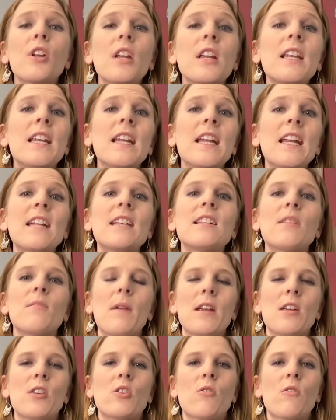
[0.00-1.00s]
gonna need to
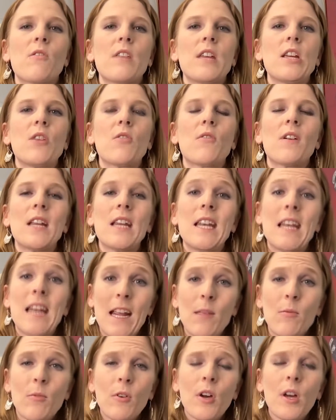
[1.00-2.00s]
make sure that you're in a
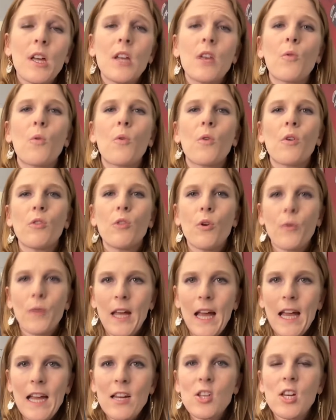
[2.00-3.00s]
neighborhood or a
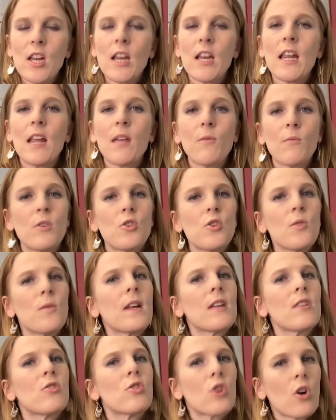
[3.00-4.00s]
location in which you
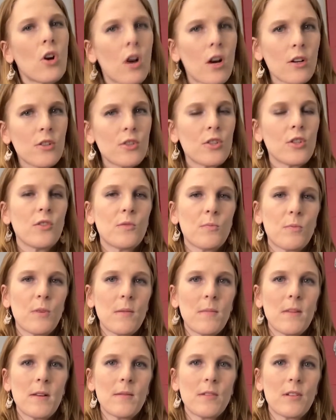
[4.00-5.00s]
can charge those
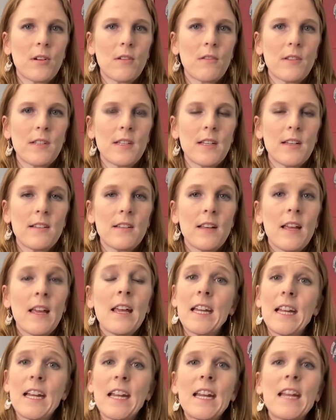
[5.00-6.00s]
premium services.
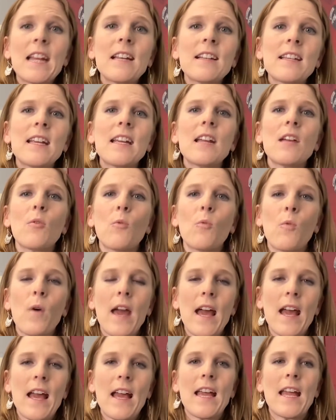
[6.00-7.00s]
An easy
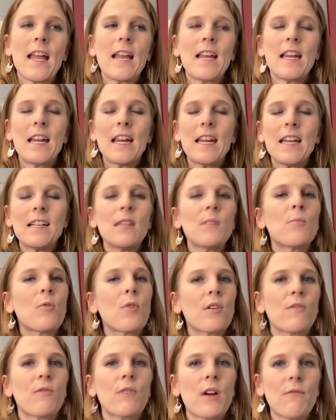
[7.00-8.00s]
way and an easy
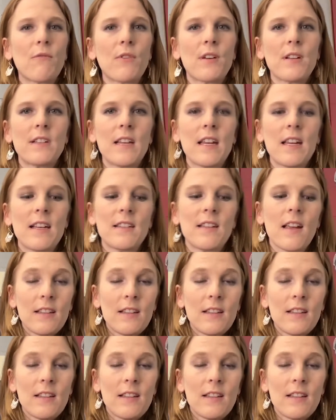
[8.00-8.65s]
point of reference is